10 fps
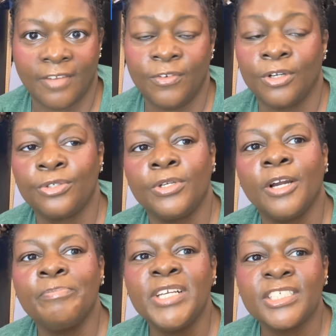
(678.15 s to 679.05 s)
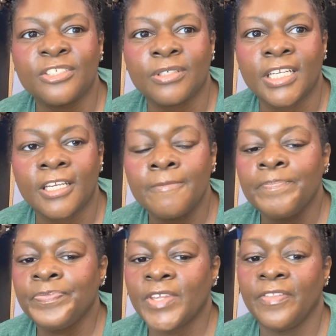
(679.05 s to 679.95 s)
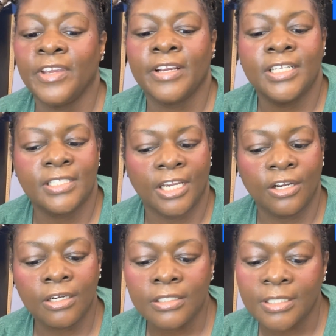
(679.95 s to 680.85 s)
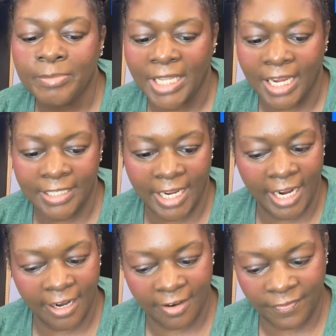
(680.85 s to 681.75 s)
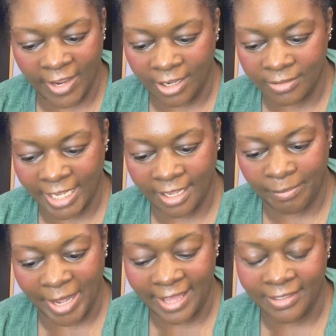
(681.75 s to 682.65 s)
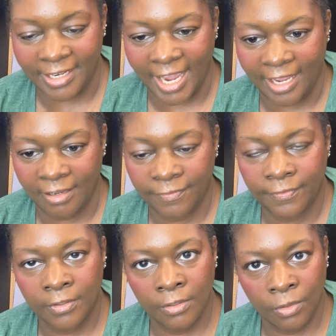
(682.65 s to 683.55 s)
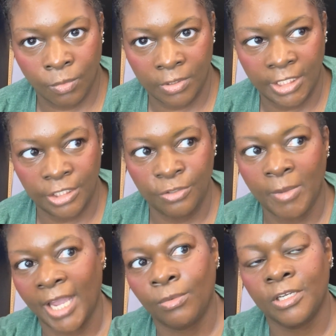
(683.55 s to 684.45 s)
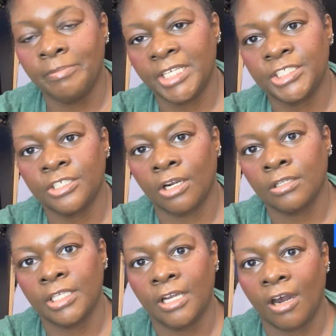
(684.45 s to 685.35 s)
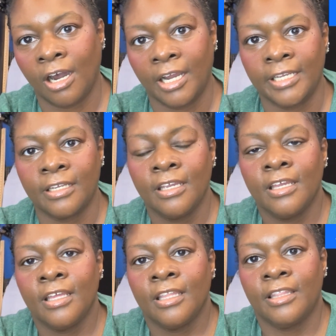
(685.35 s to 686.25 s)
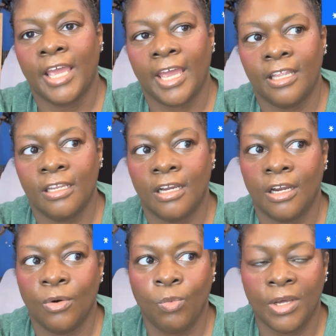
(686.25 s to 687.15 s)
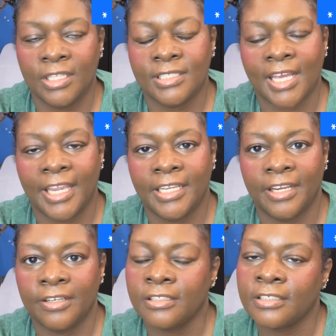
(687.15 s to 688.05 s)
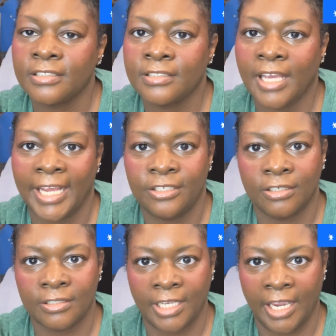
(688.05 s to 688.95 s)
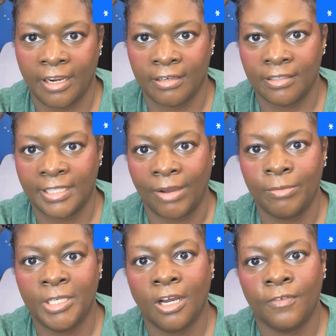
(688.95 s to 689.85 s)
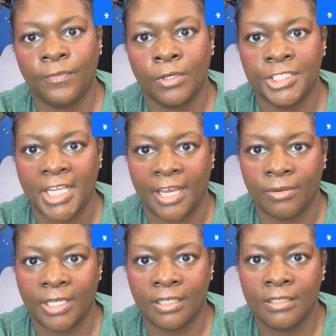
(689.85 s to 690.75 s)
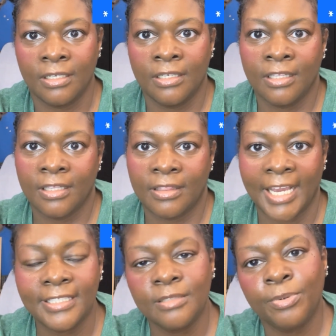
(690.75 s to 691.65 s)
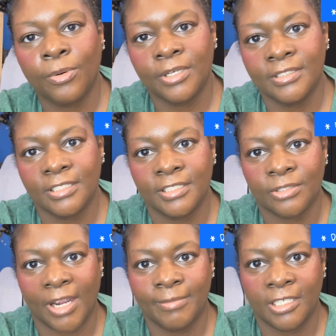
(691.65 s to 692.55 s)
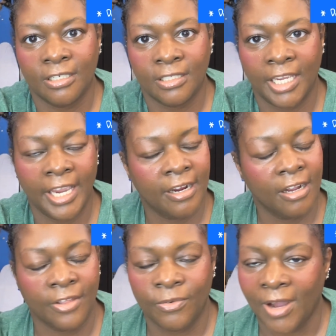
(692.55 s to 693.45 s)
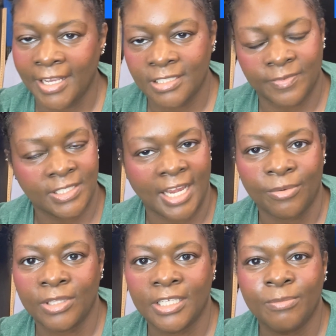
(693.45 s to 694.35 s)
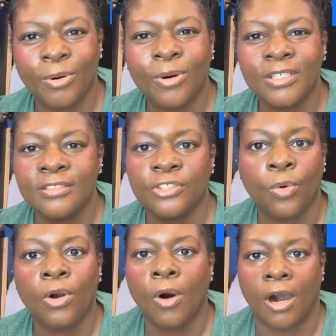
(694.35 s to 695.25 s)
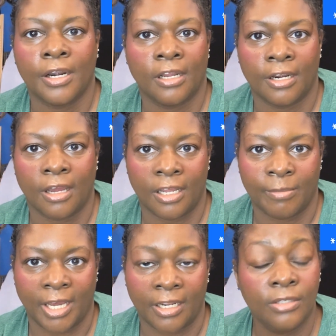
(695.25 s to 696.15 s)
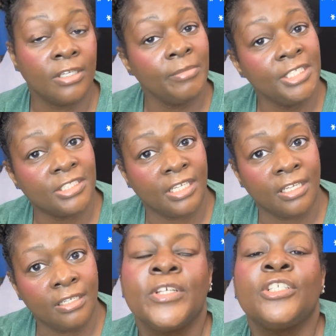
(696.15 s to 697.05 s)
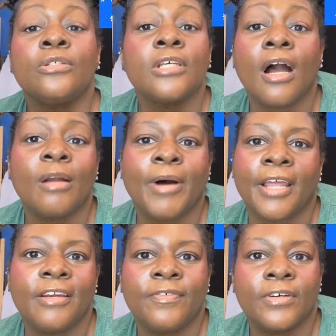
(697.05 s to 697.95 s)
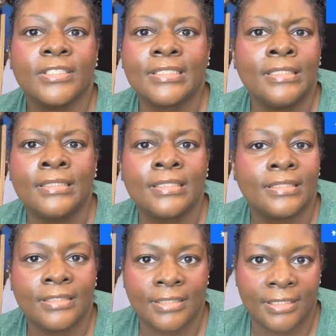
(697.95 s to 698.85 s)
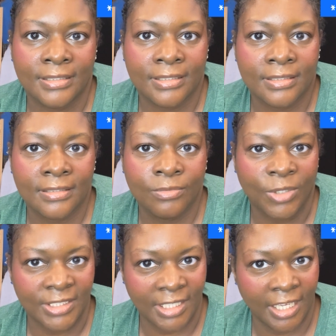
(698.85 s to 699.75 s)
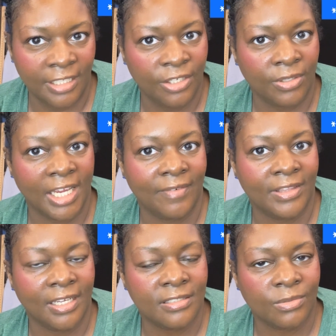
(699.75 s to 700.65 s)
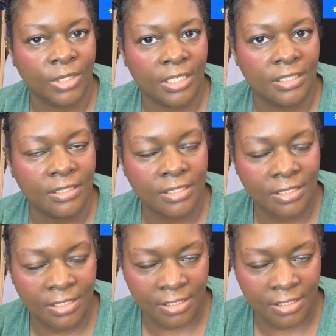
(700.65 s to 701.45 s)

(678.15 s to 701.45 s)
If you're doing a mystery and there is a curly blonde hair found by the knife, well, then you might want to mention early on that one of the side characters had curly hair. That would be called foreshadowing. That's important to describe the curly hair. Otherwise, if it's not really important, don't go on and on about it. You can mention it. Don't talk about it for sentences and sentences. Once again, you only have 1,000 words.